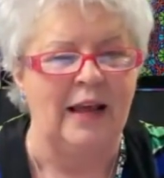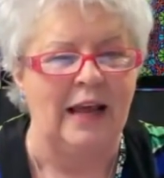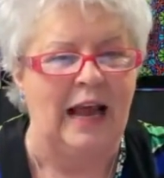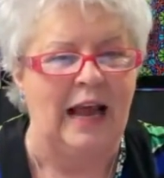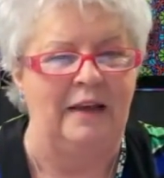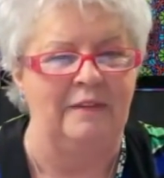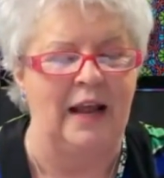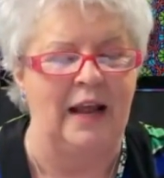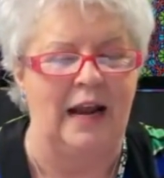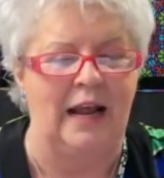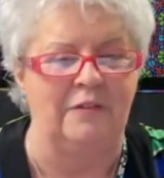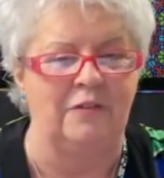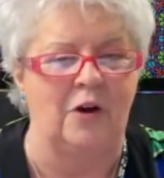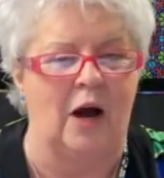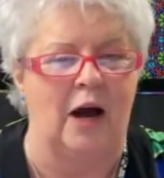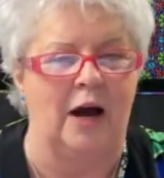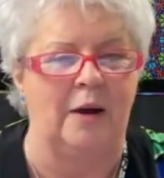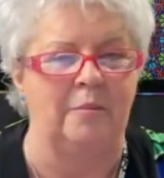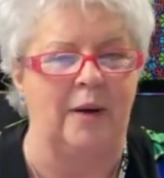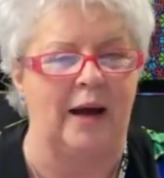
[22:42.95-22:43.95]
And then I've
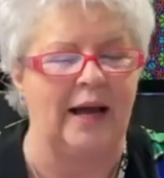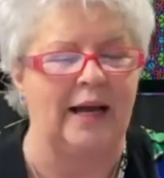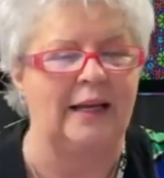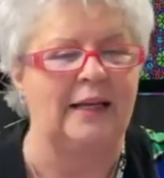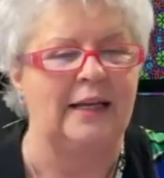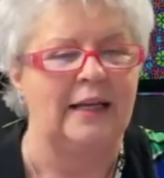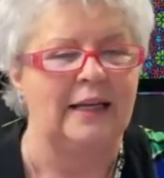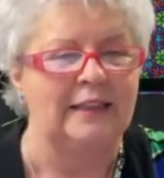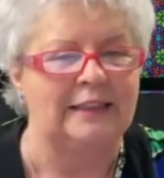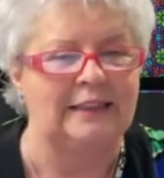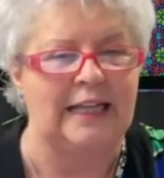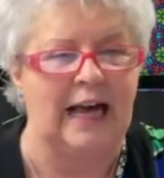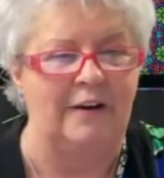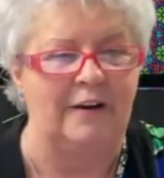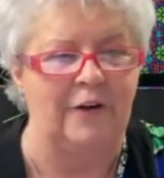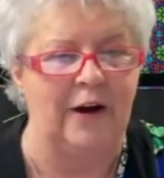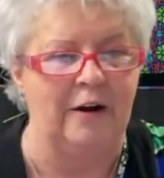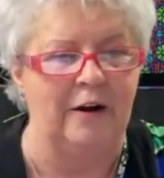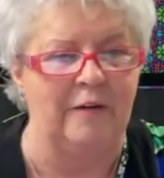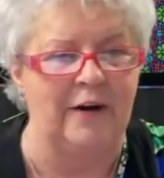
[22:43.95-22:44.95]
got my
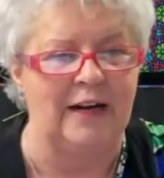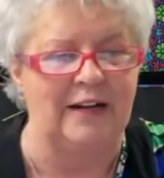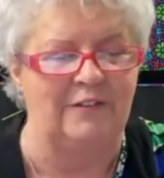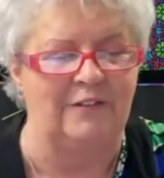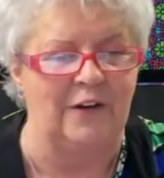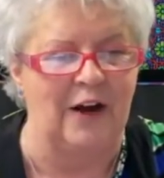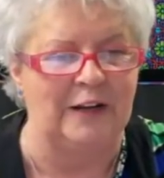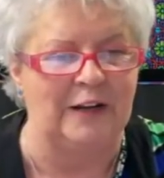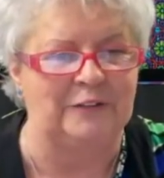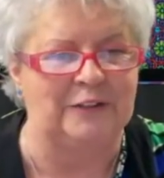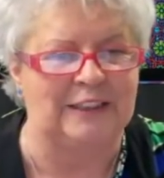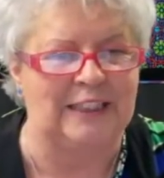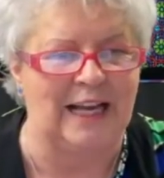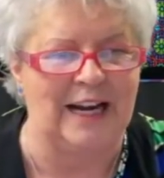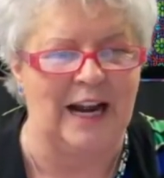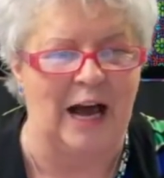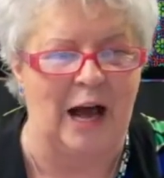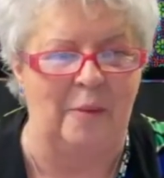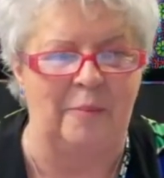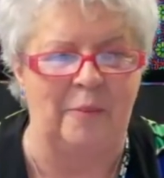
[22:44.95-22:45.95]
Sapphire 85 set
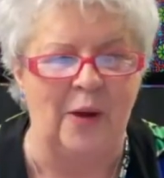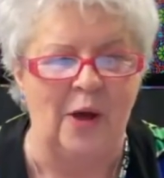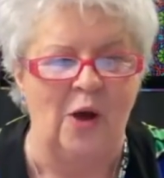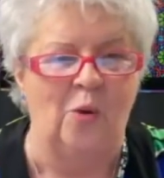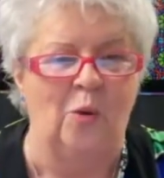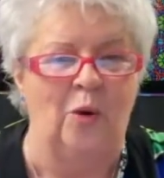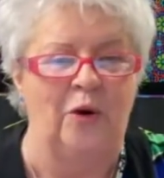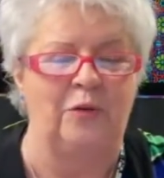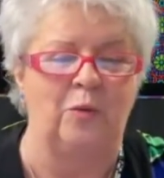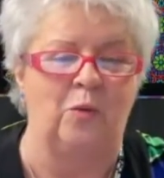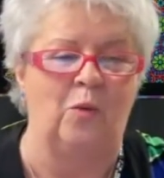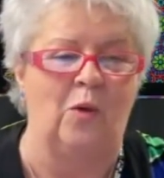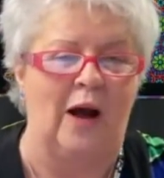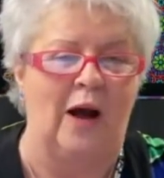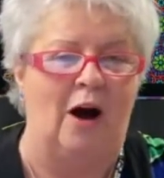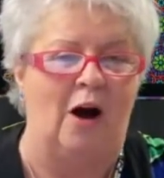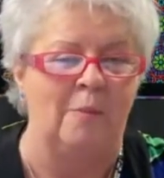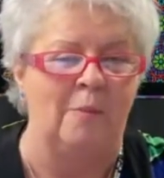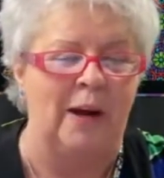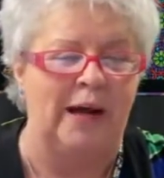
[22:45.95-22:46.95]
up with
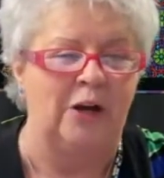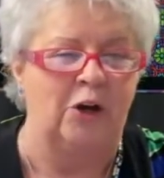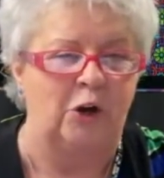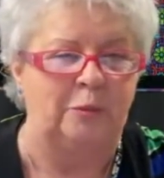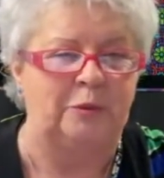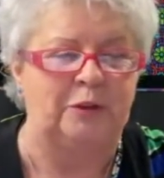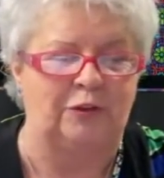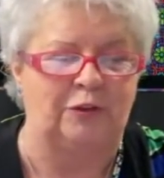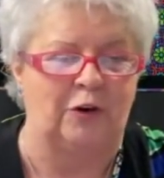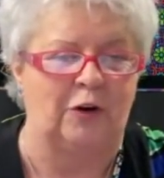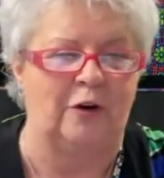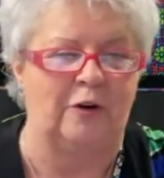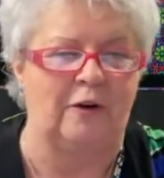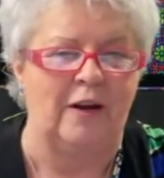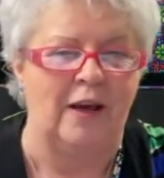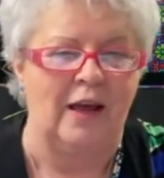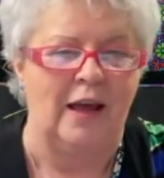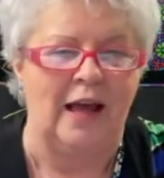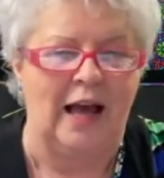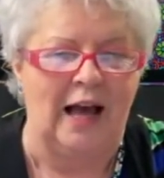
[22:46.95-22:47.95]
all my hoops for
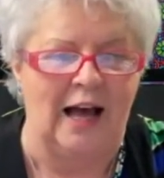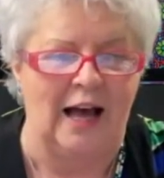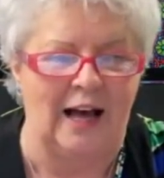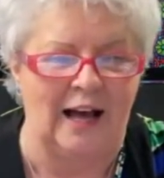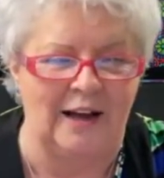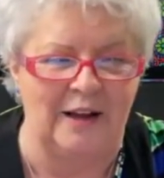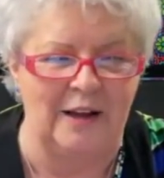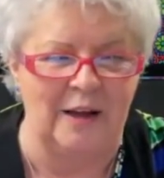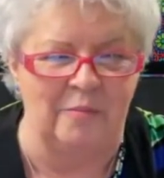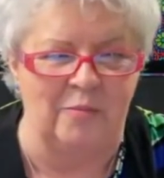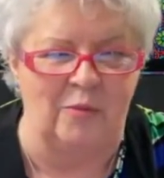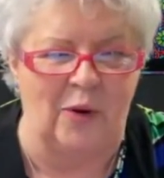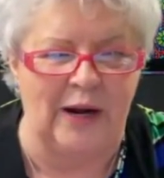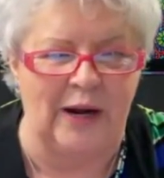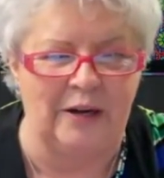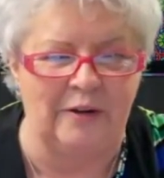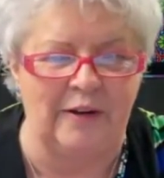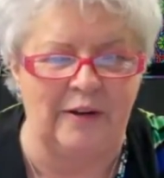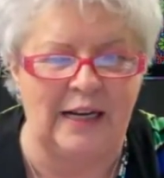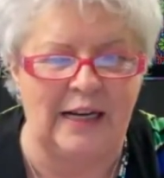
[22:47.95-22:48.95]
uh,
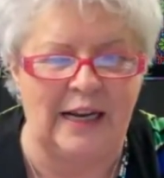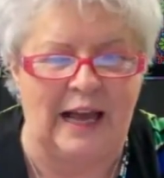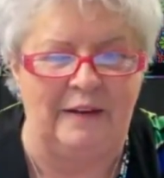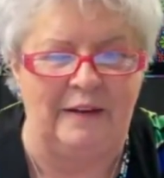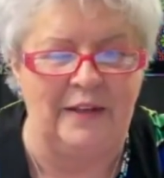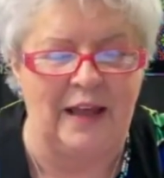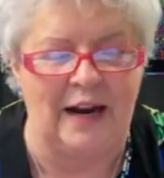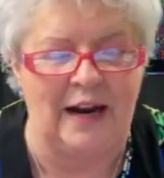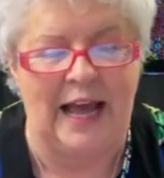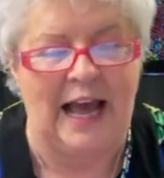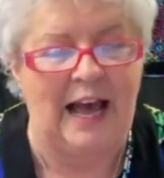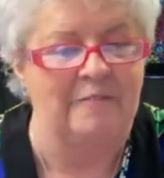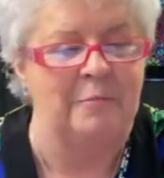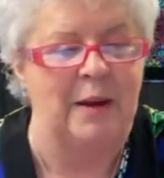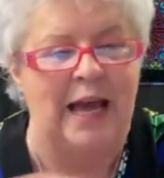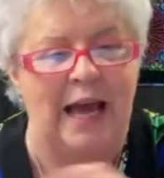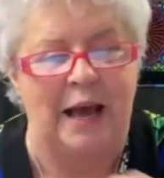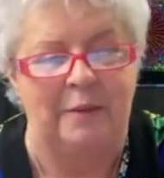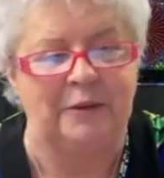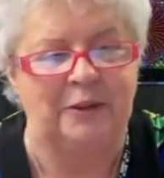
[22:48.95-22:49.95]
embroidery. And then I have
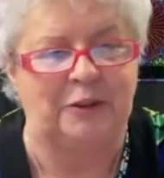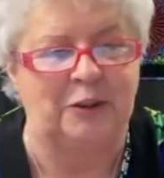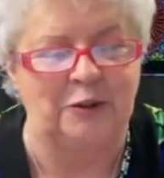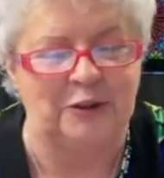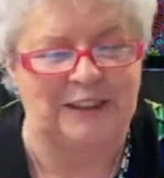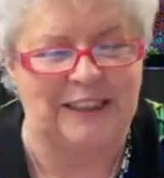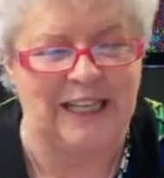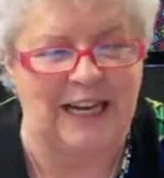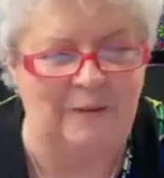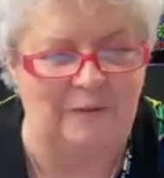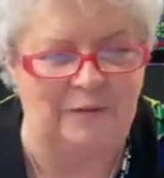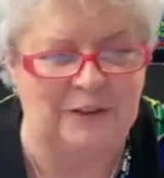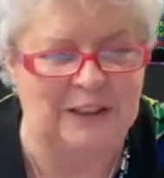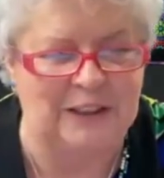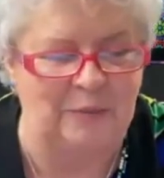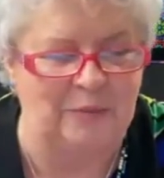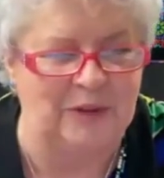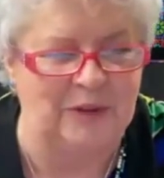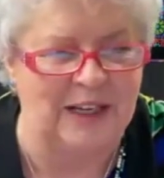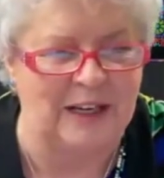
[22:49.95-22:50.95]
my Epic 2 set up for
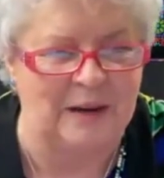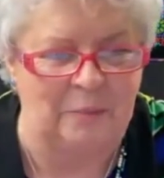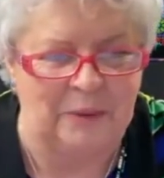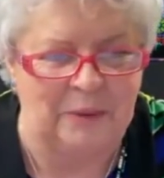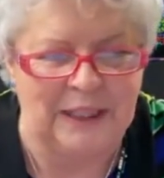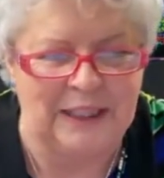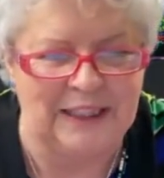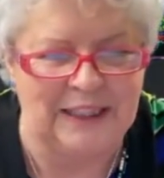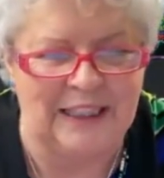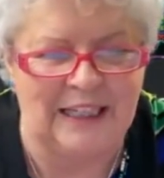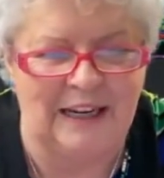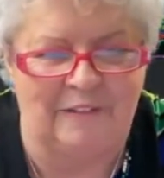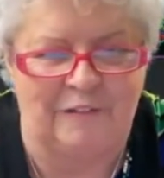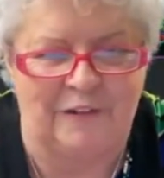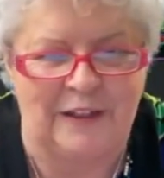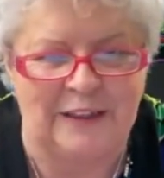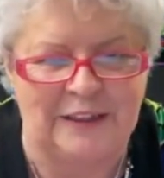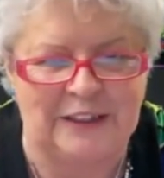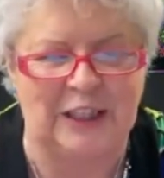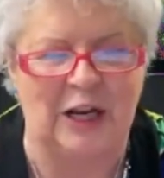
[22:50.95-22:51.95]
something completely
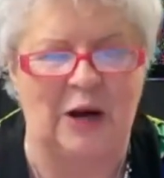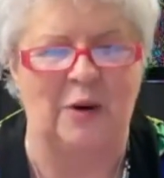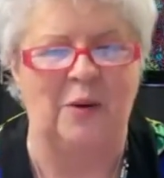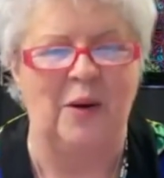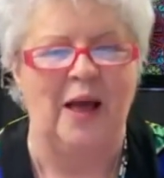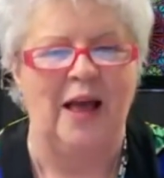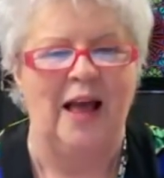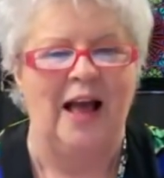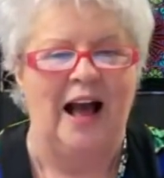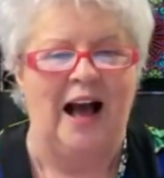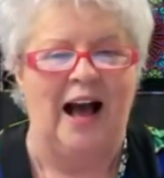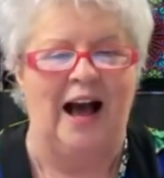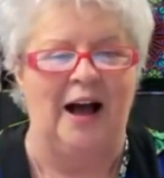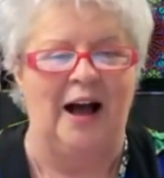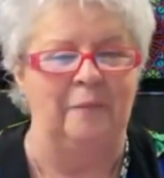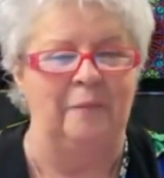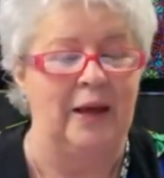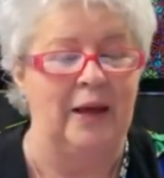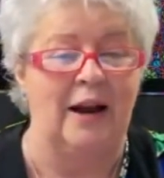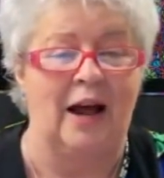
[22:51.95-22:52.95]
different. So,
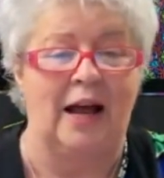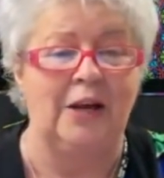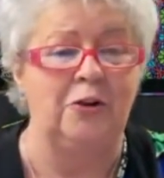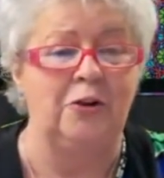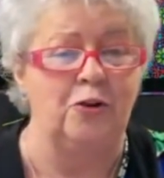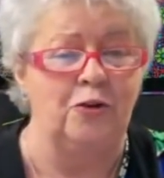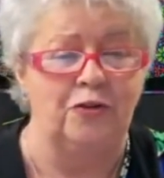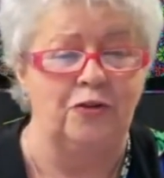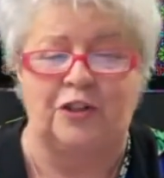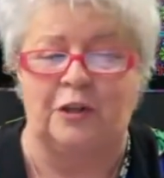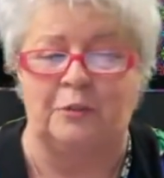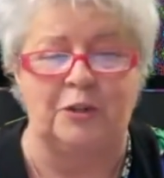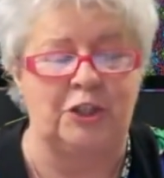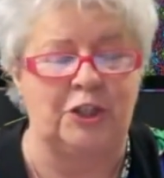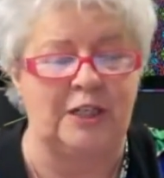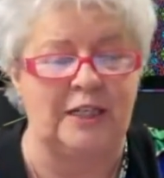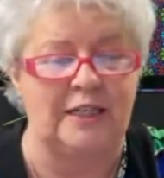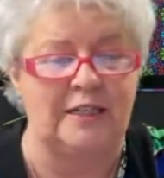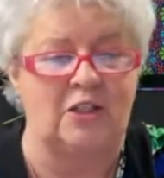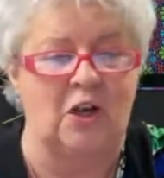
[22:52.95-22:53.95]
um, and I use the
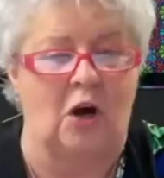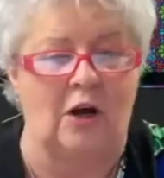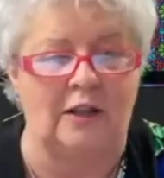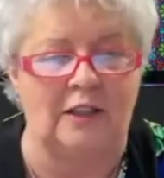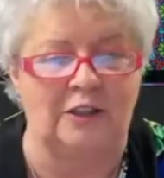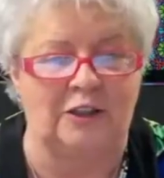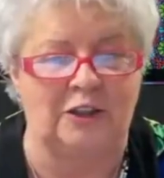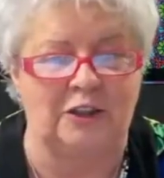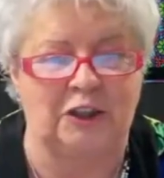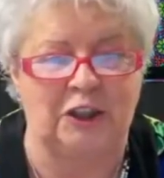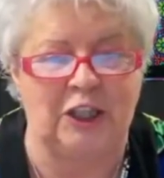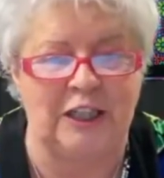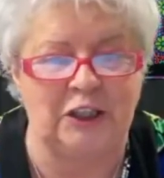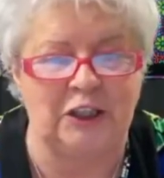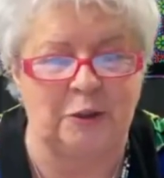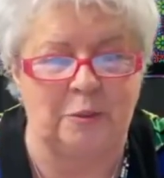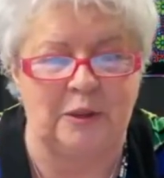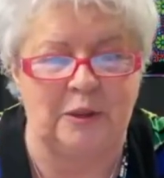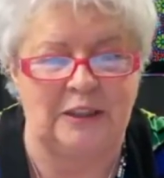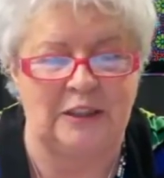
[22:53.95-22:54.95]
machines all
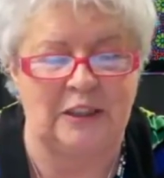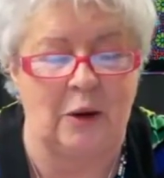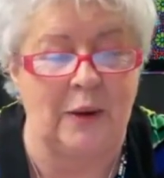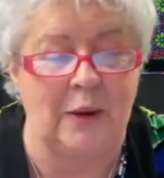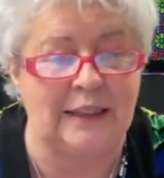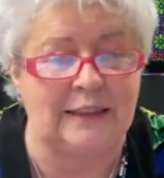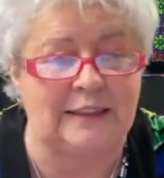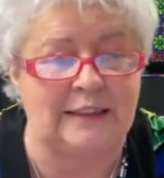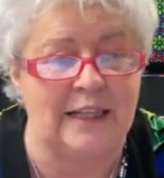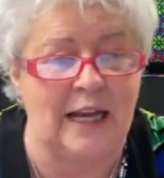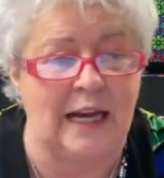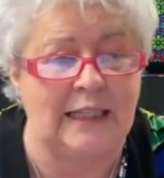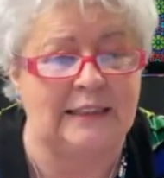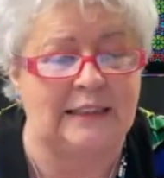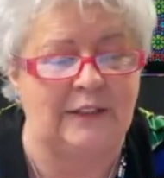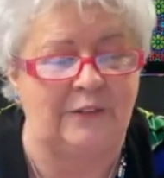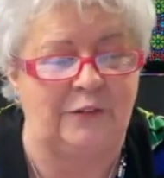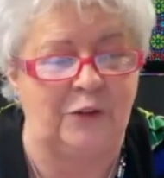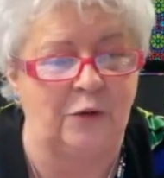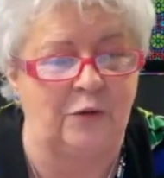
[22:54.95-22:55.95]
interchangeably. So it's nice
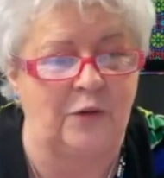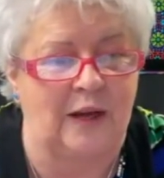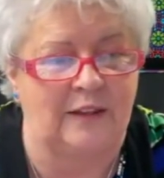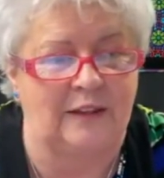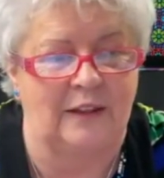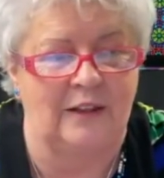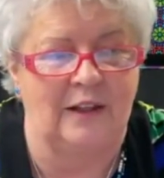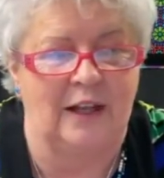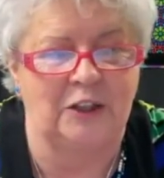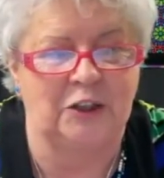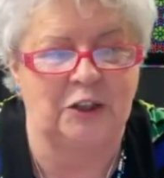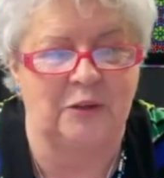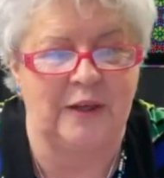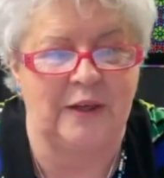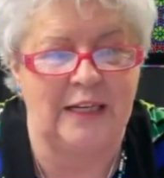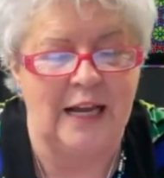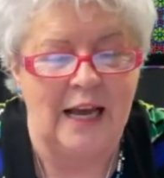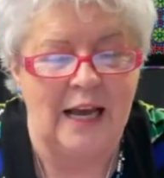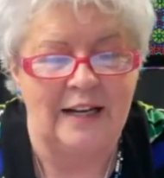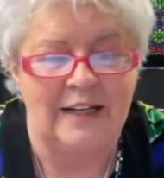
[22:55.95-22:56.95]
if you've got the
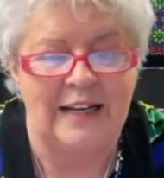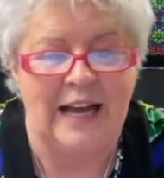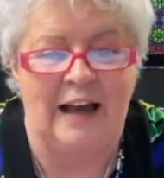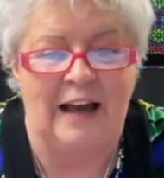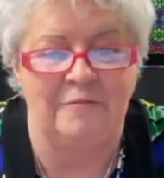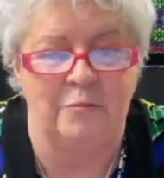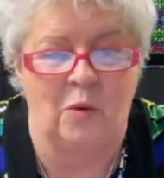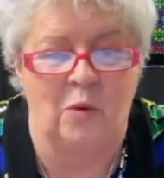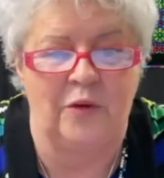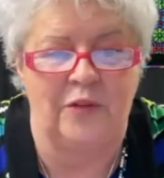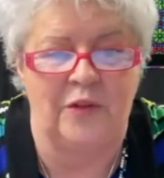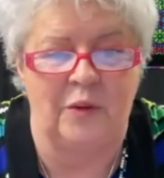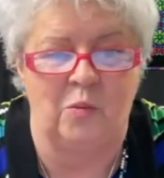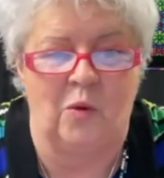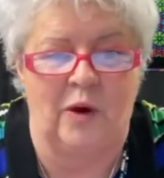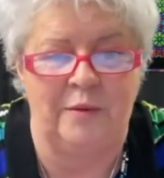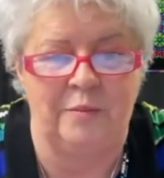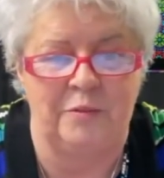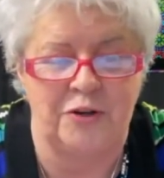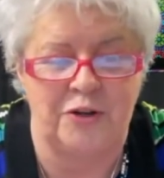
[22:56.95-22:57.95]
luxury to have more than
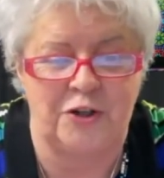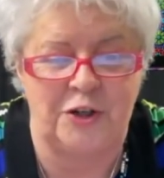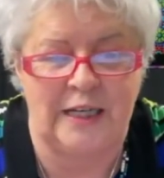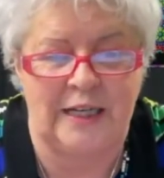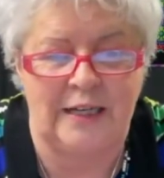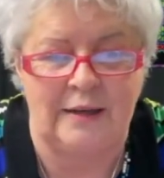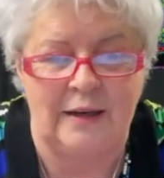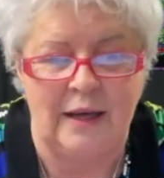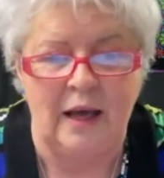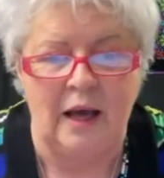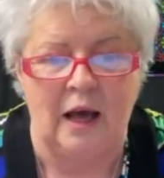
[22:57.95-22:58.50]
one machine.